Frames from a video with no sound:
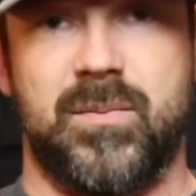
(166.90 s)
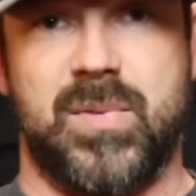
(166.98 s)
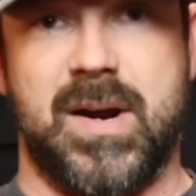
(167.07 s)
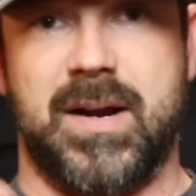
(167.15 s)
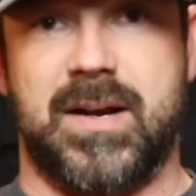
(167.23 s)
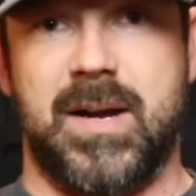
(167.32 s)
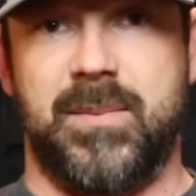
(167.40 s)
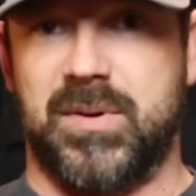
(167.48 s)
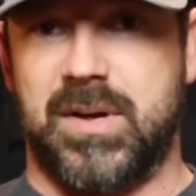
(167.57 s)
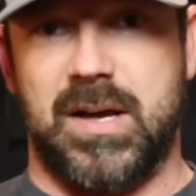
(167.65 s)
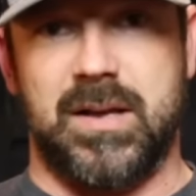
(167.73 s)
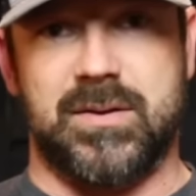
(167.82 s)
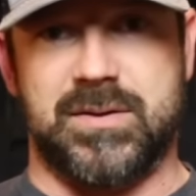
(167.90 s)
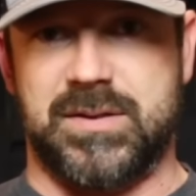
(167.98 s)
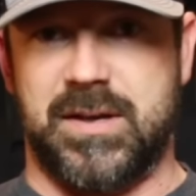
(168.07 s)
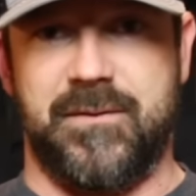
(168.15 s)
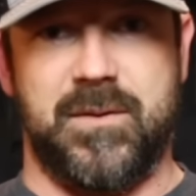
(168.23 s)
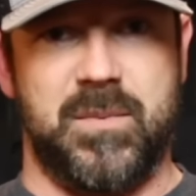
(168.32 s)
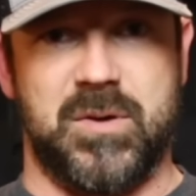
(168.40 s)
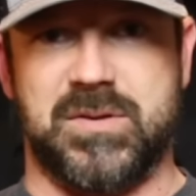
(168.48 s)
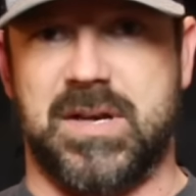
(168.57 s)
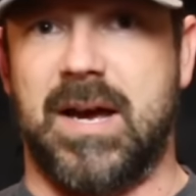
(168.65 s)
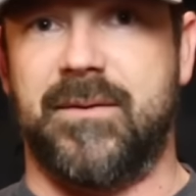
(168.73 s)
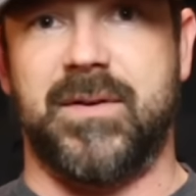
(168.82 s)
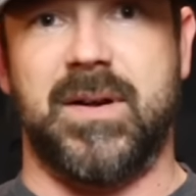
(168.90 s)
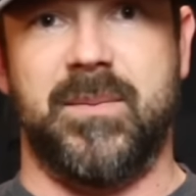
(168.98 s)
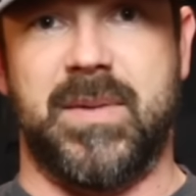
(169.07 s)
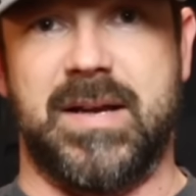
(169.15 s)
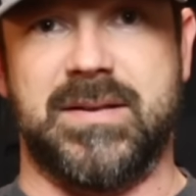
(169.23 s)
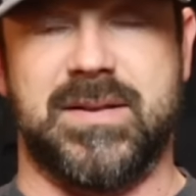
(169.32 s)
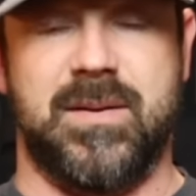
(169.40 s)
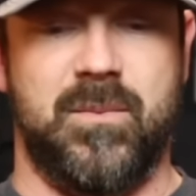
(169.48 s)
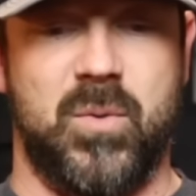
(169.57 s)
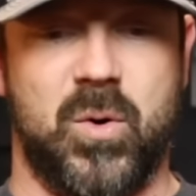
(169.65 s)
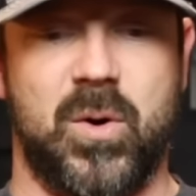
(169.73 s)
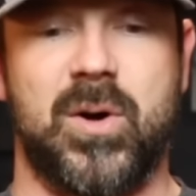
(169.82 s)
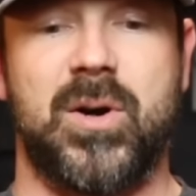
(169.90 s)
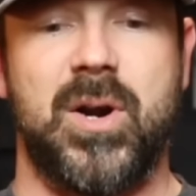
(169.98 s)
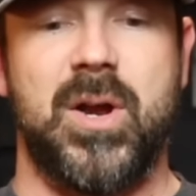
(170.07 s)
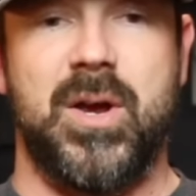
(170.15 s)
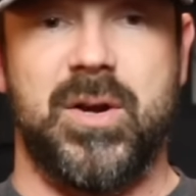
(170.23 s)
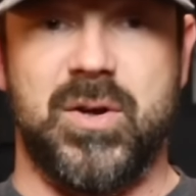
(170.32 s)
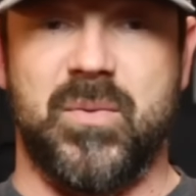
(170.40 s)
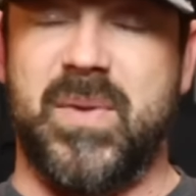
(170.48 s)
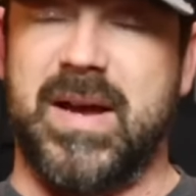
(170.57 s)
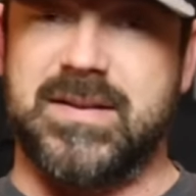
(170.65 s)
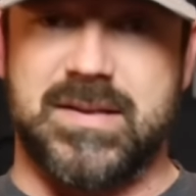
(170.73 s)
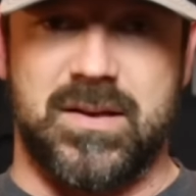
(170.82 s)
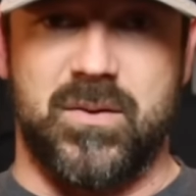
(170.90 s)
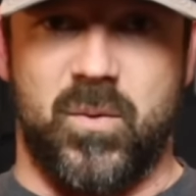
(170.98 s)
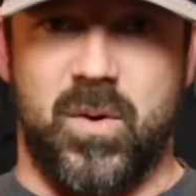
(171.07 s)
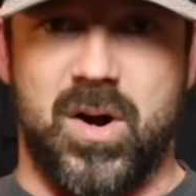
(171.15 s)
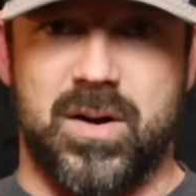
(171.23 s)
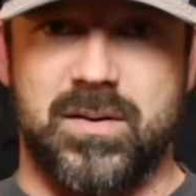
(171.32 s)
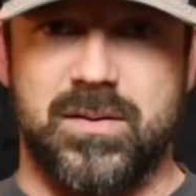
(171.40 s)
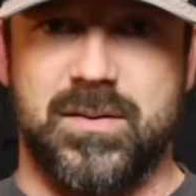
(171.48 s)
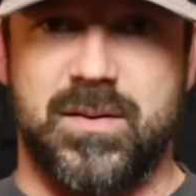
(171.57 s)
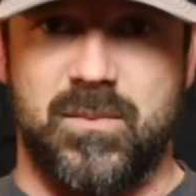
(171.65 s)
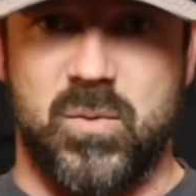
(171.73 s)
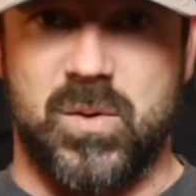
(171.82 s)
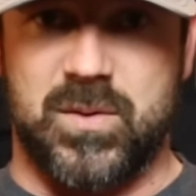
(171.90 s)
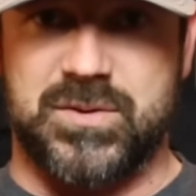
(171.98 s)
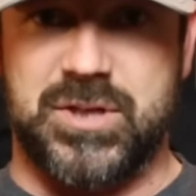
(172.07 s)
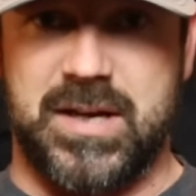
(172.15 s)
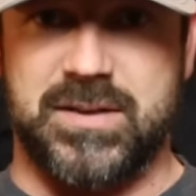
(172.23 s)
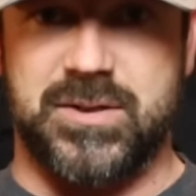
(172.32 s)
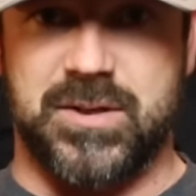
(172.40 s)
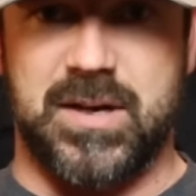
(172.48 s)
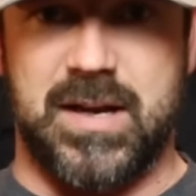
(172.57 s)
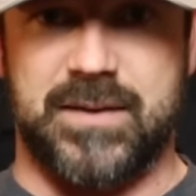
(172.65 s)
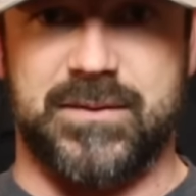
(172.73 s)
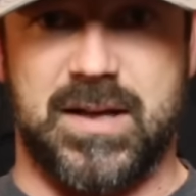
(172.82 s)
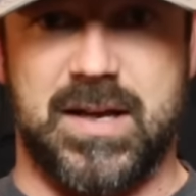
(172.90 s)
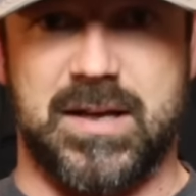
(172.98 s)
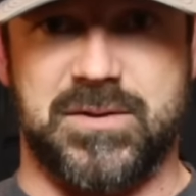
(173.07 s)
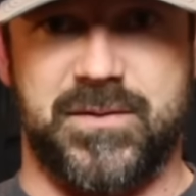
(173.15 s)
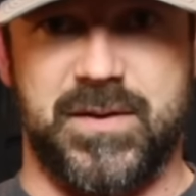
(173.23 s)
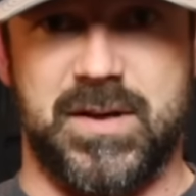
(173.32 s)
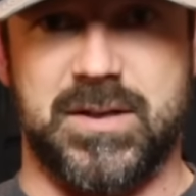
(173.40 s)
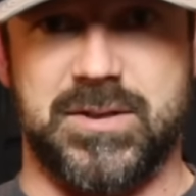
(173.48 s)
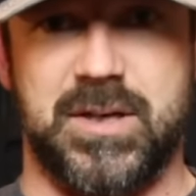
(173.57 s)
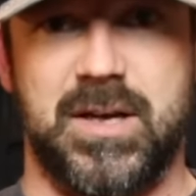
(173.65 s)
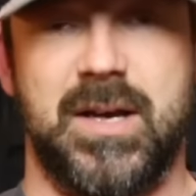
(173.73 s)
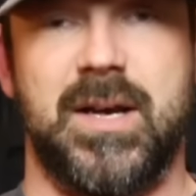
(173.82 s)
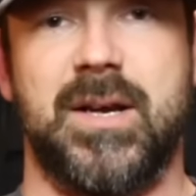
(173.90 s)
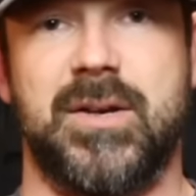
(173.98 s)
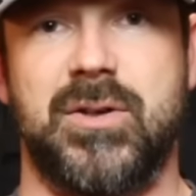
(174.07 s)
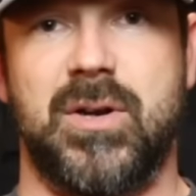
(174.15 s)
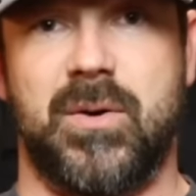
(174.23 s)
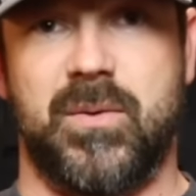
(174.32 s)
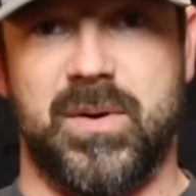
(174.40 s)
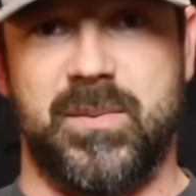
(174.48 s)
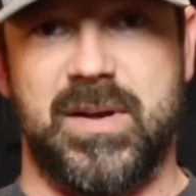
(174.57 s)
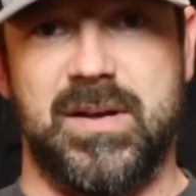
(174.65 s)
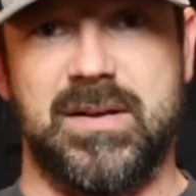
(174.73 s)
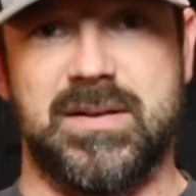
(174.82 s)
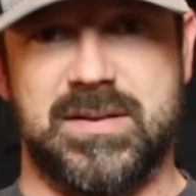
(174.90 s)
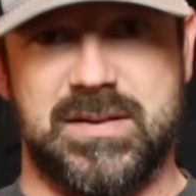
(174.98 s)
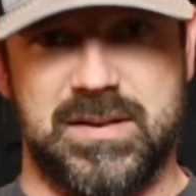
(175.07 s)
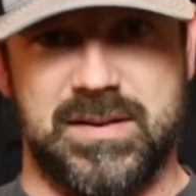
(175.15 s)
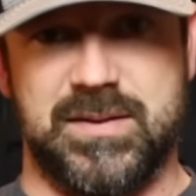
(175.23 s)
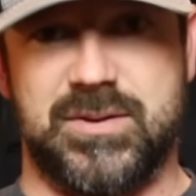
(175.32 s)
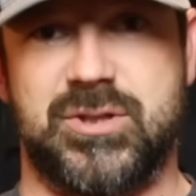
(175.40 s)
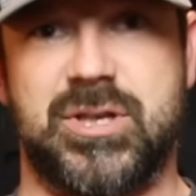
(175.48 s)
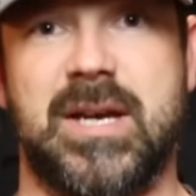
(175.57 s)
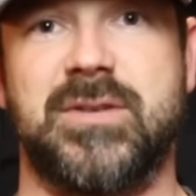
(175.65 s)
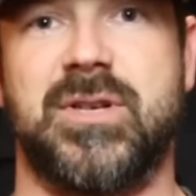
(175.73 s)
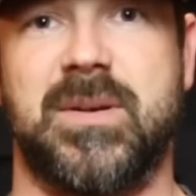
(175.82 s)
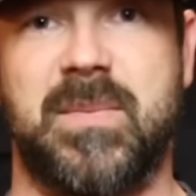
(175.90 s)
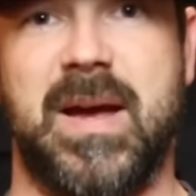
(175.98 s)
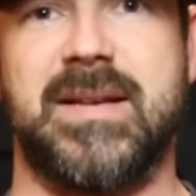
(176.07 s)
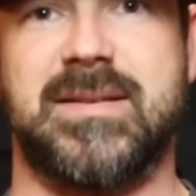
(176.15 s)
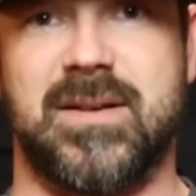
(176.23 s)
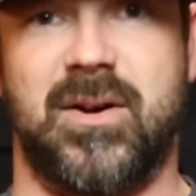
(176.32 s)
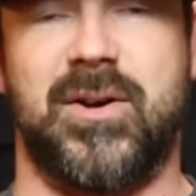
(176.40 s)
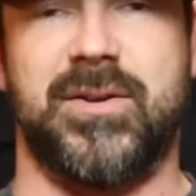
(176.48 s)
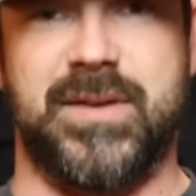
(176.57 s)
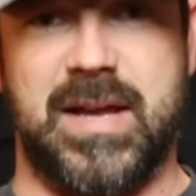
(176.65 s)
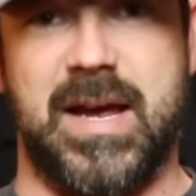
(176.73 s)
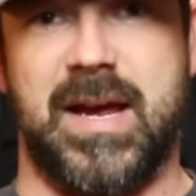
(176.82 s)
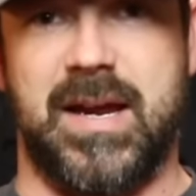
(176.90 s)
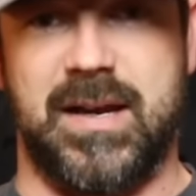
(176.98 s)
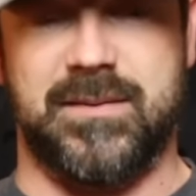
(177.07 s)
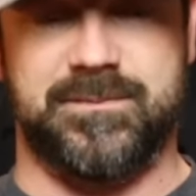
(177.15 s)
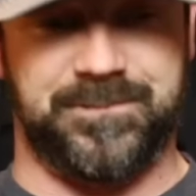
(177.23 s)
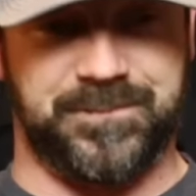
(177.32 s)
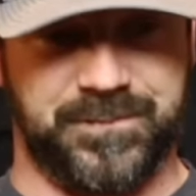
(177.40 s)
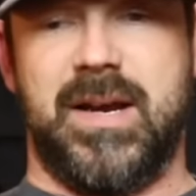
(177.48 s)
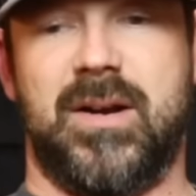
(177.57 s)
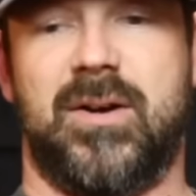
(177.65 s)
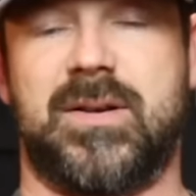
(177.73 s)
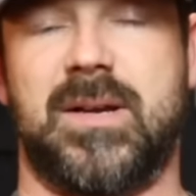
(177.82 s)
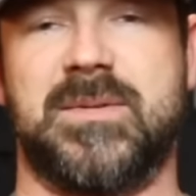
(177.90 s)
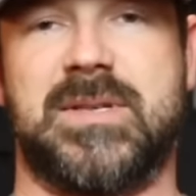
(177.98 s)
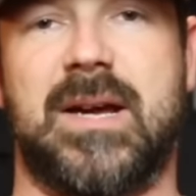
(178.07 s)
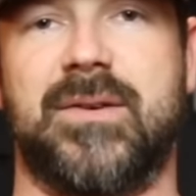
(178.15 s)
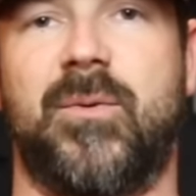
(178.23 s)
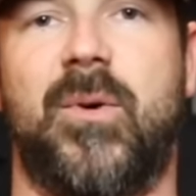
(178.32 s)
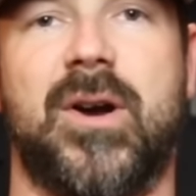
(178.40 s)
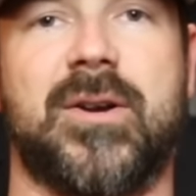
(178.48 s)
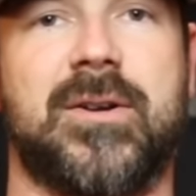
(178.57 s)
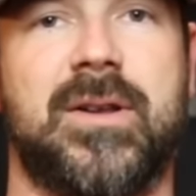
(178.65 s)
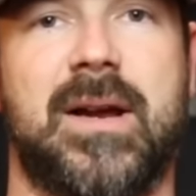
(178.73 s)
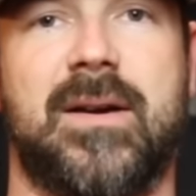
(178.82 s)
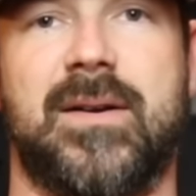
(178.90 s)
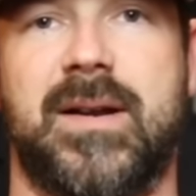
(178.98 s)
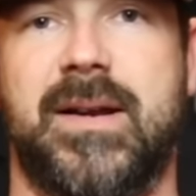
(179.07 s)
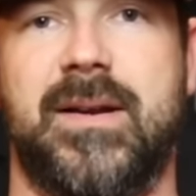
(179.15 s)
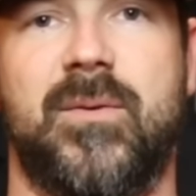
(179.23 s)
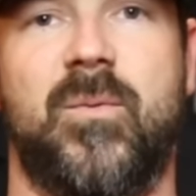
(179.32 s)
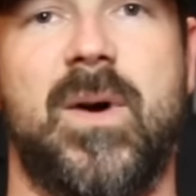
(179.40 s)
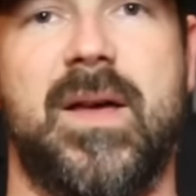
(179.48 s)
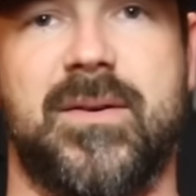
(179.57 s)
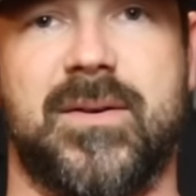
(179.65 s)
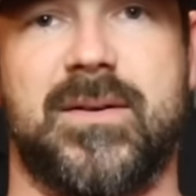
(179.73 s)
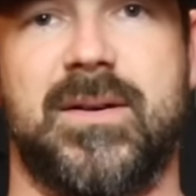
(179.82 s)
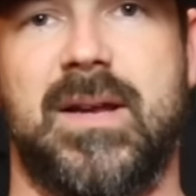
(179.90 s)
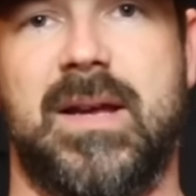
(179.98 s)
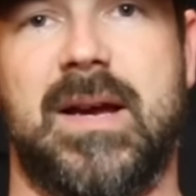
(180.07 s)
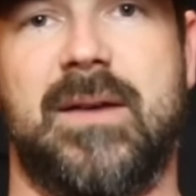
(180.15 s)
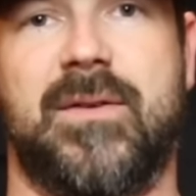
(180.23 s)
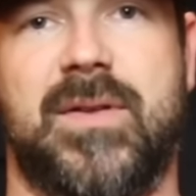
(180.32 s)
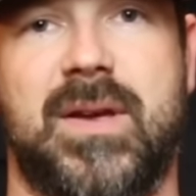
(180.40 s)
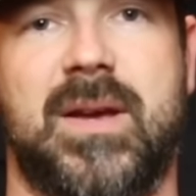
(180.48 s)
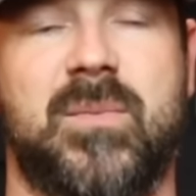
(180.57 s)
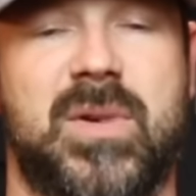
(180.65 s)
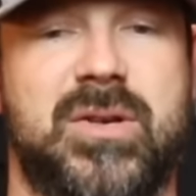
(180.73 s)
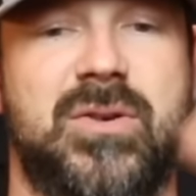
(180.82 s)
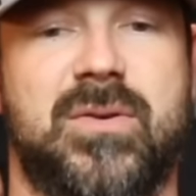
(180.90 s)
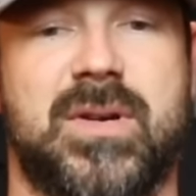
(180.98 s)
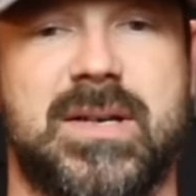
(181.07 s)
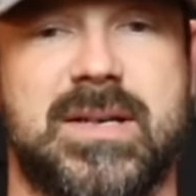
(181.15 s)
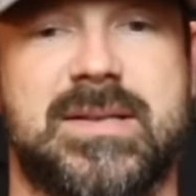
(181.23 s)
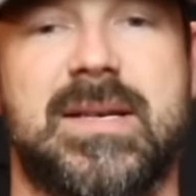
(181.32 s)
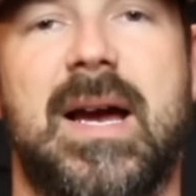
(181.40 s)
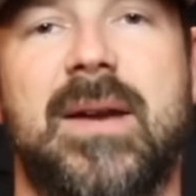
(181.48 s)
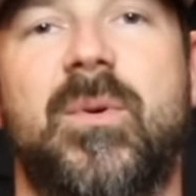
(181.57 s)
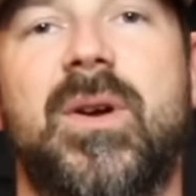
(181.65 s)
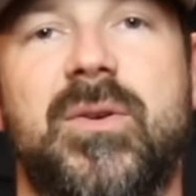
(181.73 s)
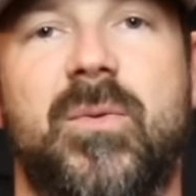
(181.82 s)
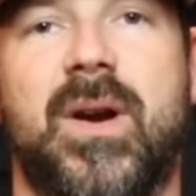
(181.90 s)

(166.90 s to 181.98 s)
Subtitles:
Bring a couple colors of the most confident baits. The more your bait's in the water, the more chance you're going to have to catch fish. You don't want to be changing baits all day. It all comes down to water clarity, weather, everything, but you can decide what you